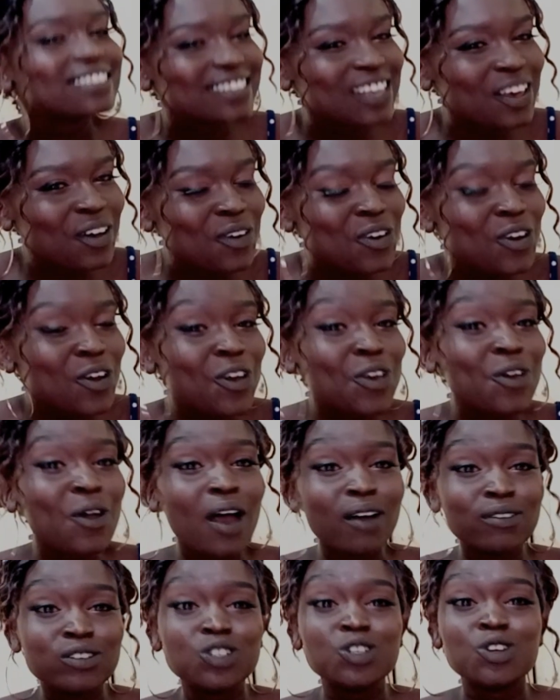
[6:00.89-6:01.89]
You know, you
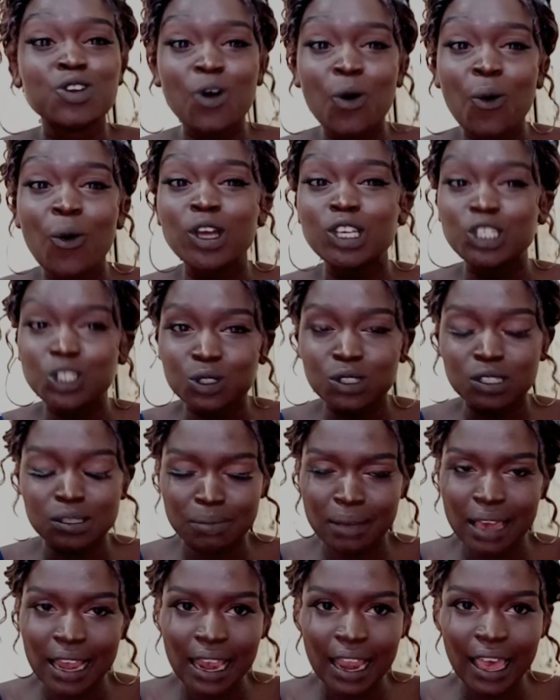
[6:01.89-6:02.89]
have to know what you
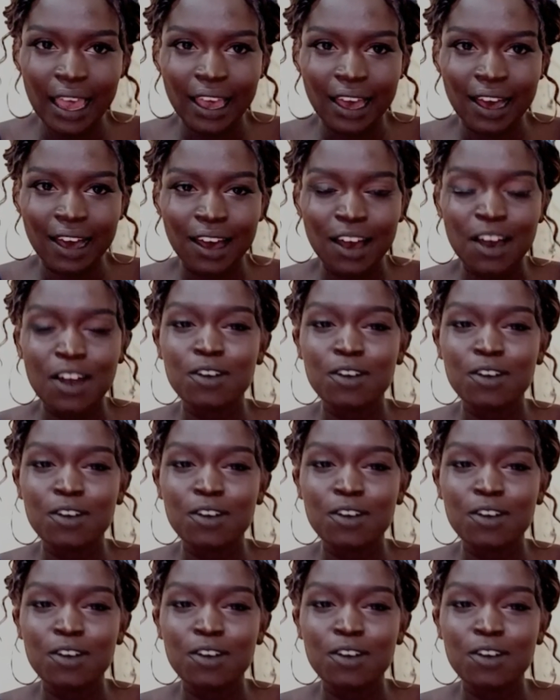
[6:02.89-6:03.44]
smell like